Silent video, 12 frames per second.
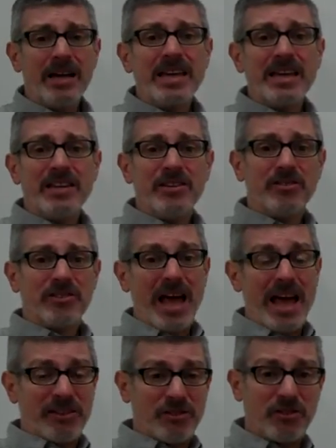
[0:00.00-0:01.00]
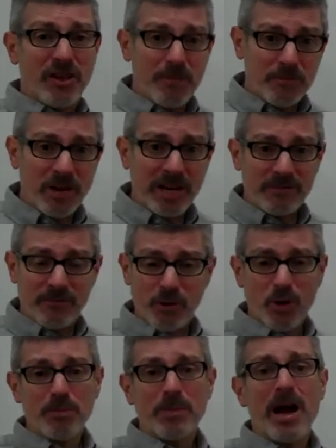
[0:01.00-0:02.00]
is a
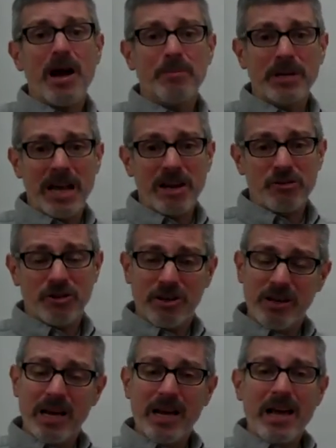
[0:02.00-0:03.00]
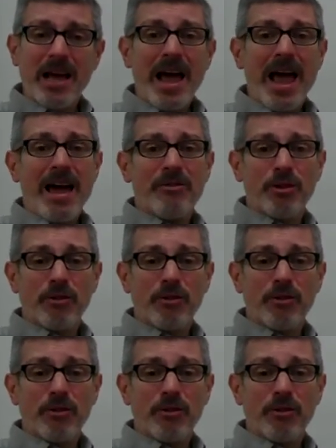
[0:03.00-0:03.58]
subject-verb combination, and the